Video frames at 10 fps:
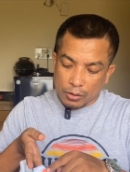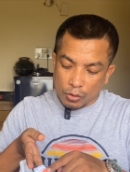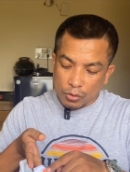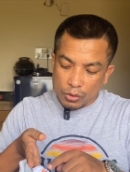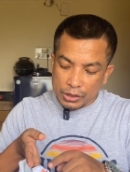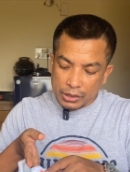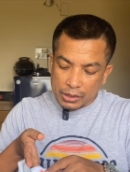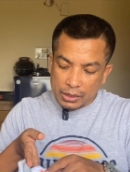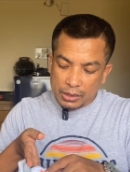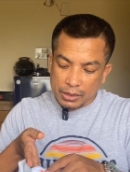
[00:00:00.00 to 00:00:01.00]
logo
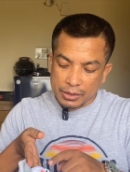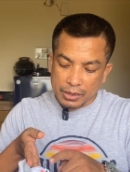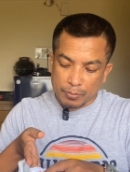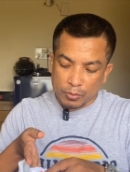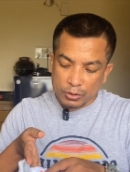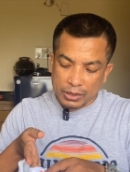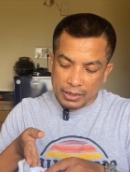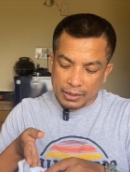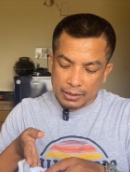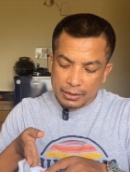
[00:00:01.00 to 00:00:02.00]
here is embossed
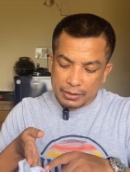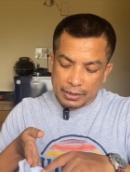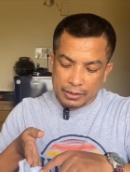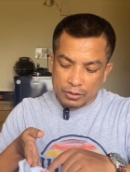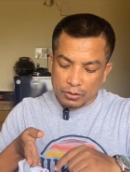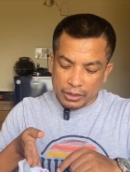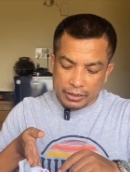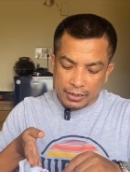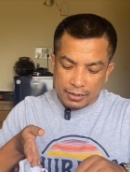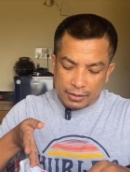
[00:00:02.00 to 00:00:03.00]
directly. There is no
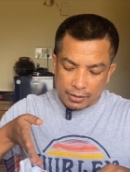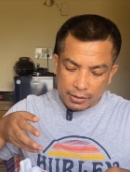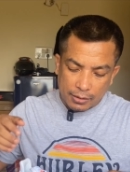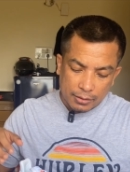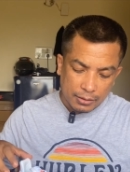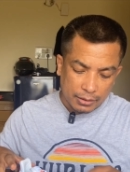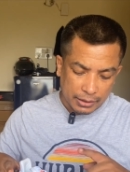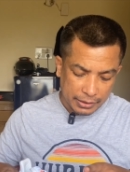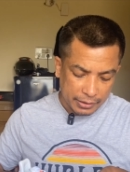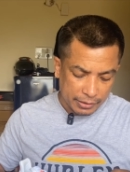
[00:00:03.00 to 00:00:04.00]
Adidas here.
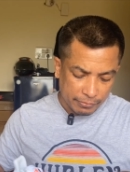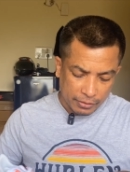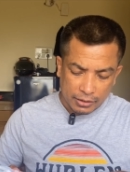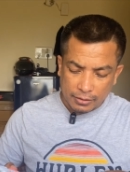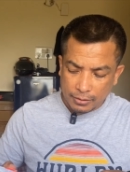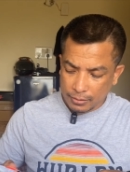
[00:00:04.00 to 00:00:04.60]
That's different.